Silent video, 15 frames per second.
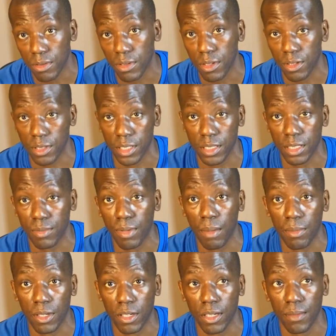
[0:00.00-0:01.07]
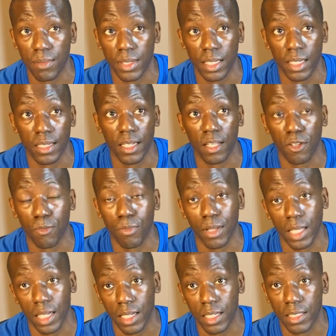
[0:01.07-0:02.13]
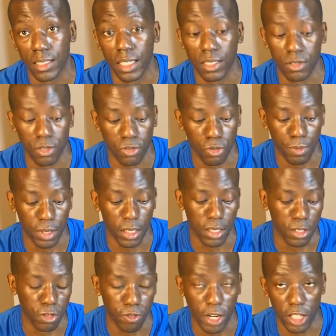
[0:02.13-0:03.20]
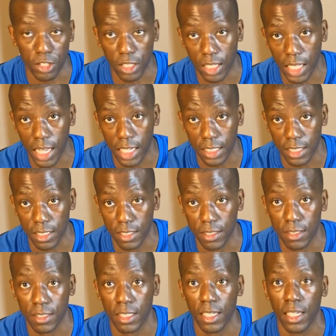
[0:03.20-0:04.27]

because this is probably going to be another playlist that's going to talk about the undergraduate classes